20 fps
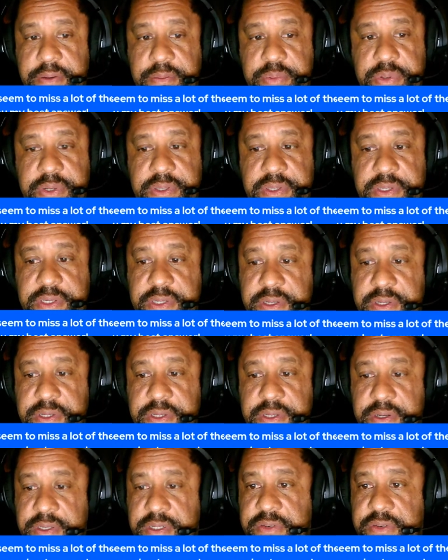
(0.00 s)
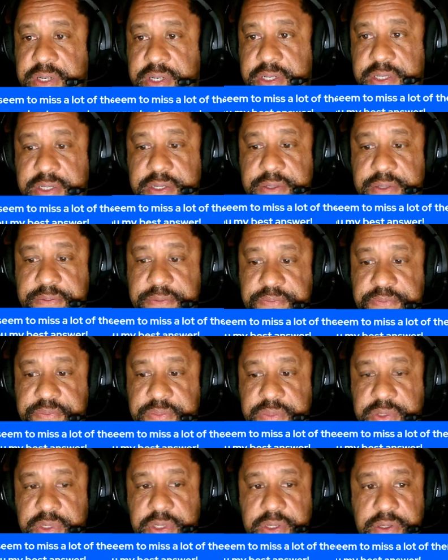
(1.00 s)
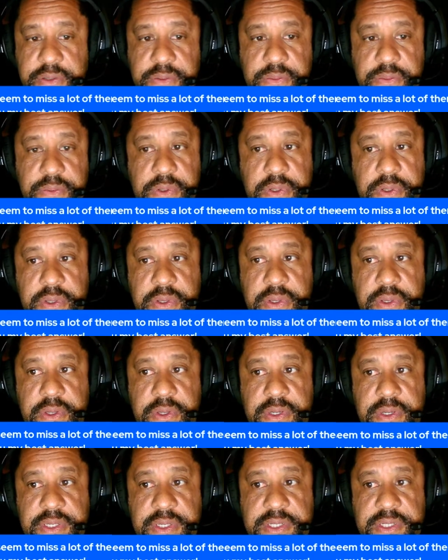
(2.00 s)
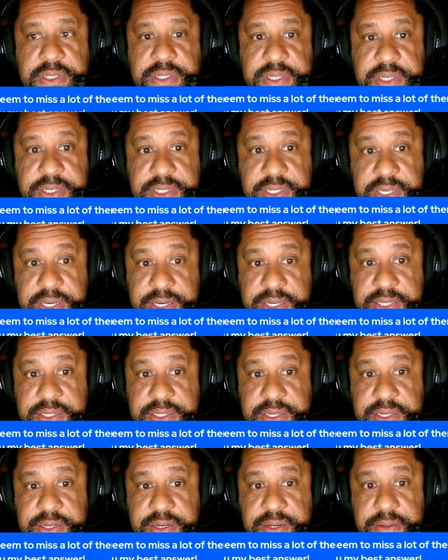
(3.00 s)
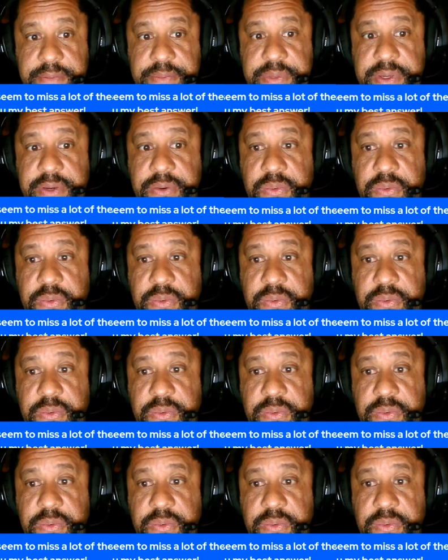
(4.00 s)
So 6S ended up being way better than I'd expected.